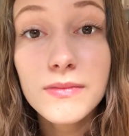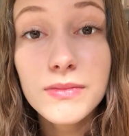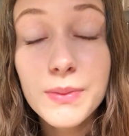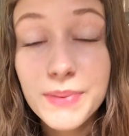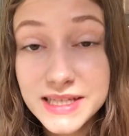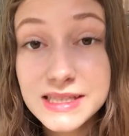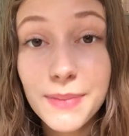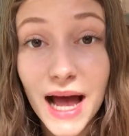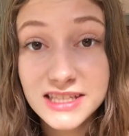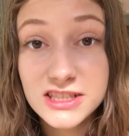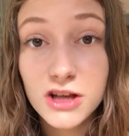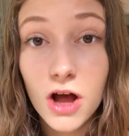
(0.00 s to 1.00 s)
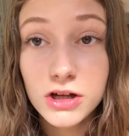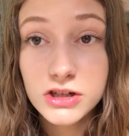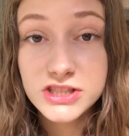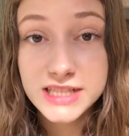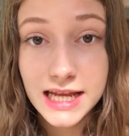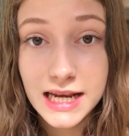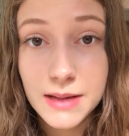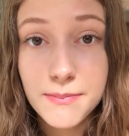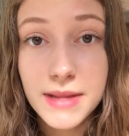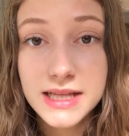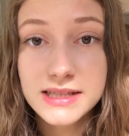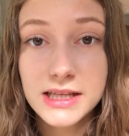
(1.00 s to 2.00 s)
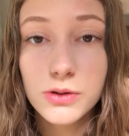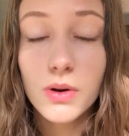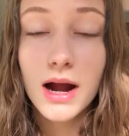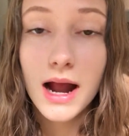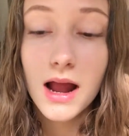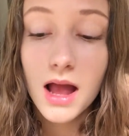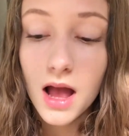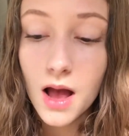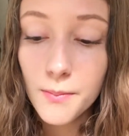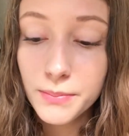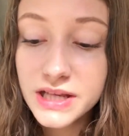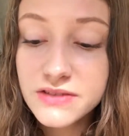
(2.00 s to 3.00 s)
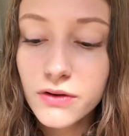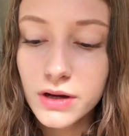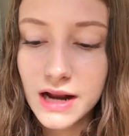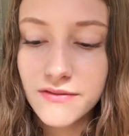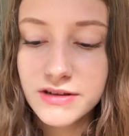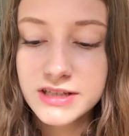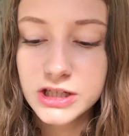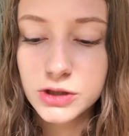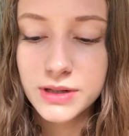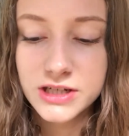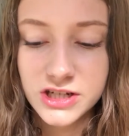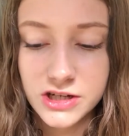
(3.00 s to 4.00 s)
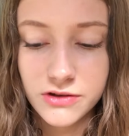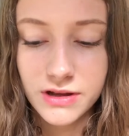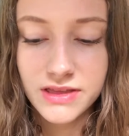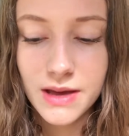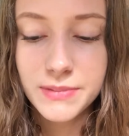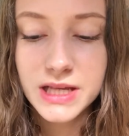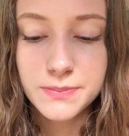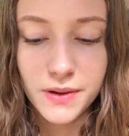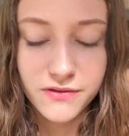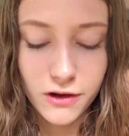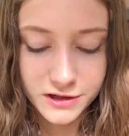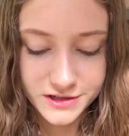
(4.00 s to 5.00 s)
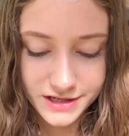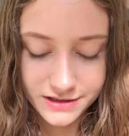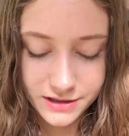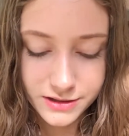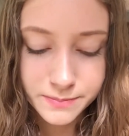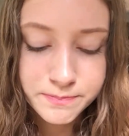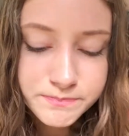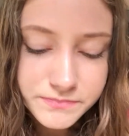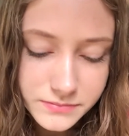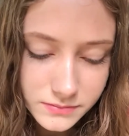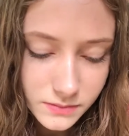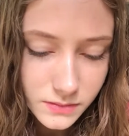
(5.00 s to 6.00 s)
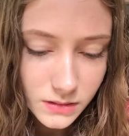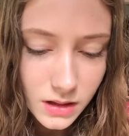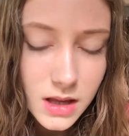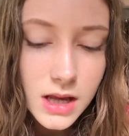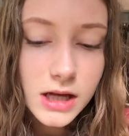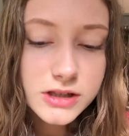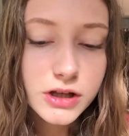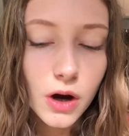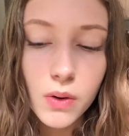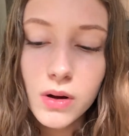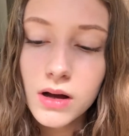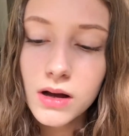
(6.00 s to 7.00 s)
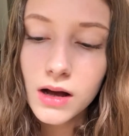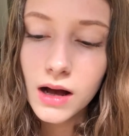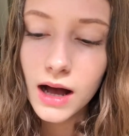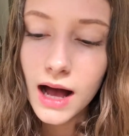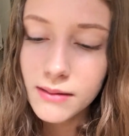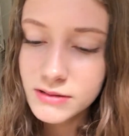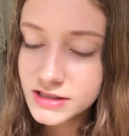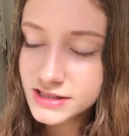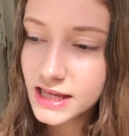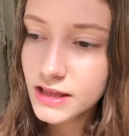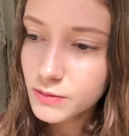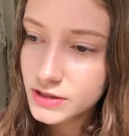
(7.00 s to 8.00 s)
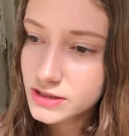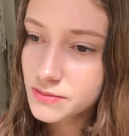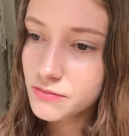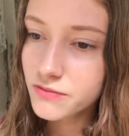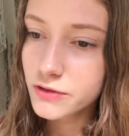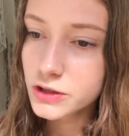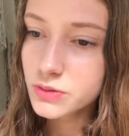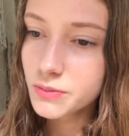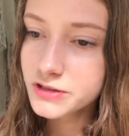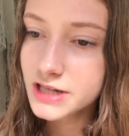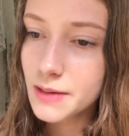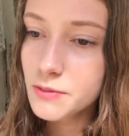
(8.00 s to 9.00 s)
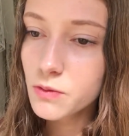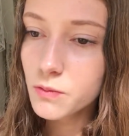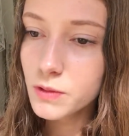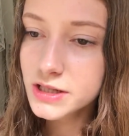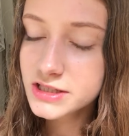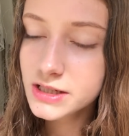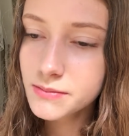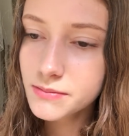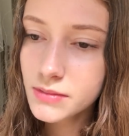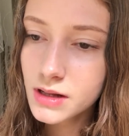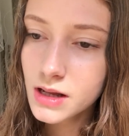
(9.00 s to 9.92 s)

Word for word: the peace that passes all understanding means that you are peaceful in every situation. You get that peace by following Jesus. So, I'm going to say the wisdom verse one more time. Wisdom